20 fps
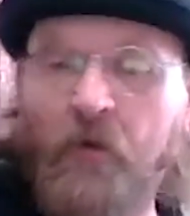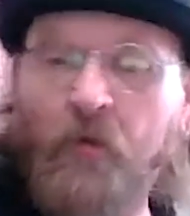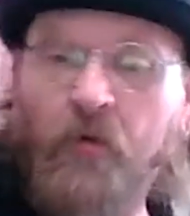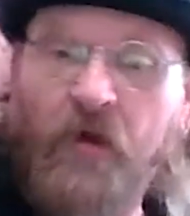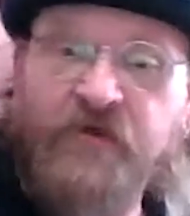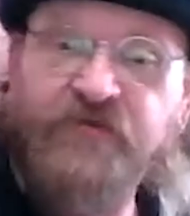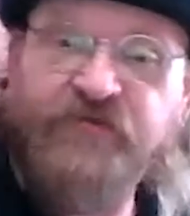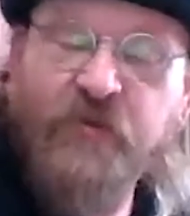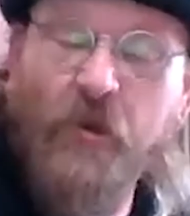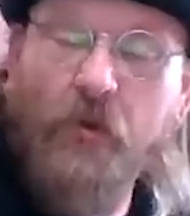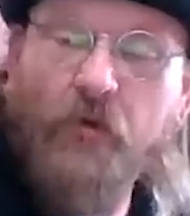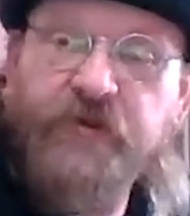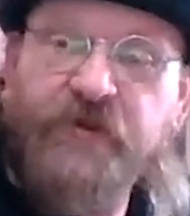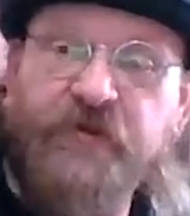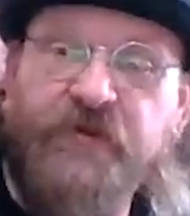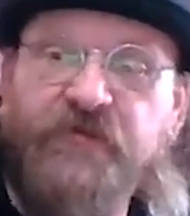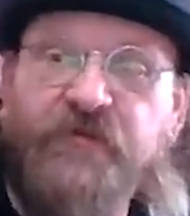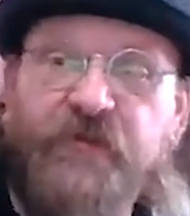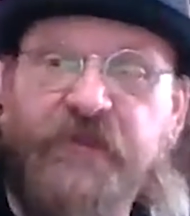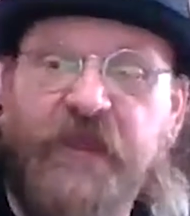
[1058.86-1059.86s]
Well, I soak
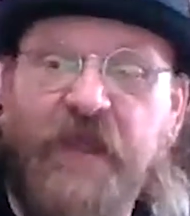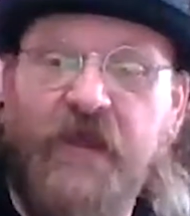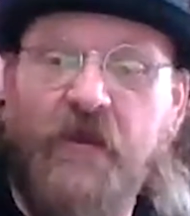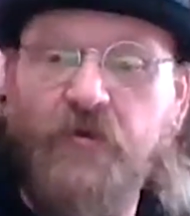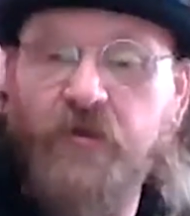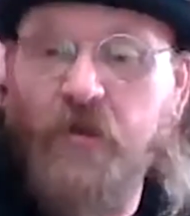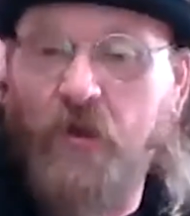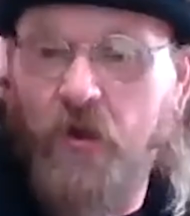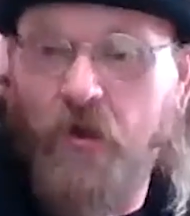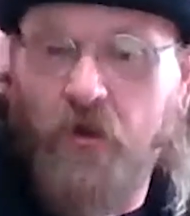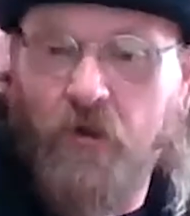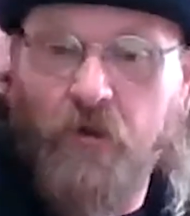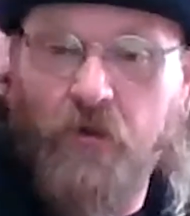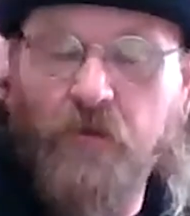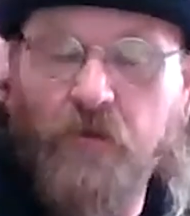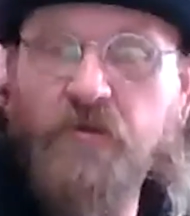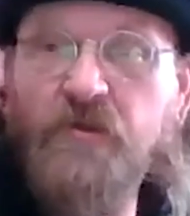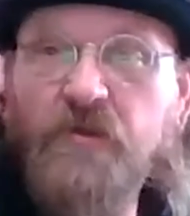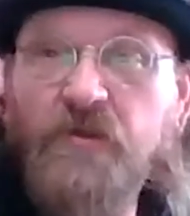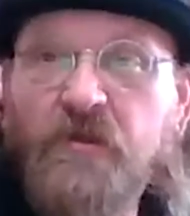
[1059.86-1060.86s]
it in the
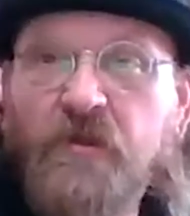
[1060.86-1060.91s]
alcohol